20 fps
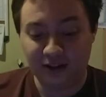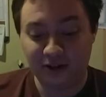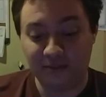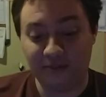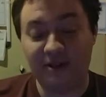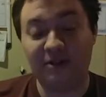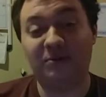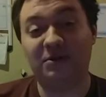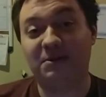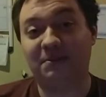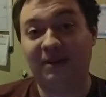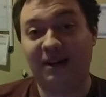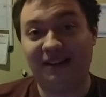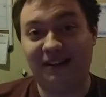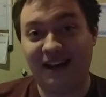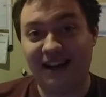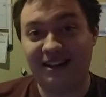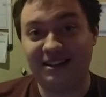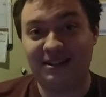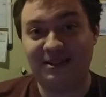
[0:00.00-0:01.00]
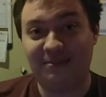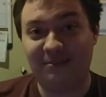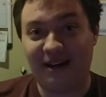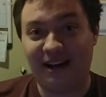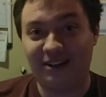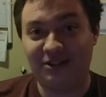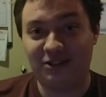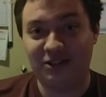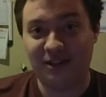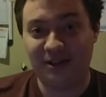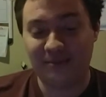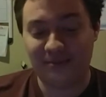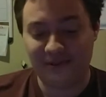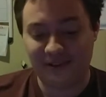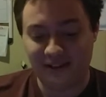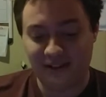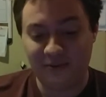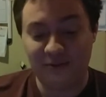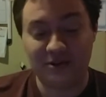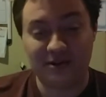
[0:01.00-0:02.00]
Um, it was my last matchup,
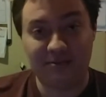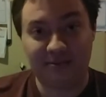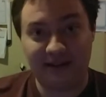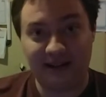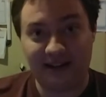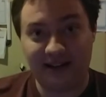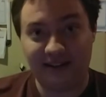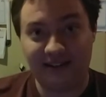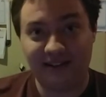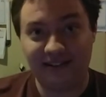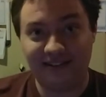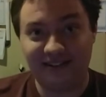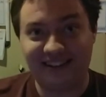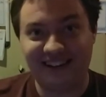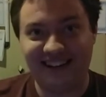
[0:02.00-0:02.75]
and it was a buy.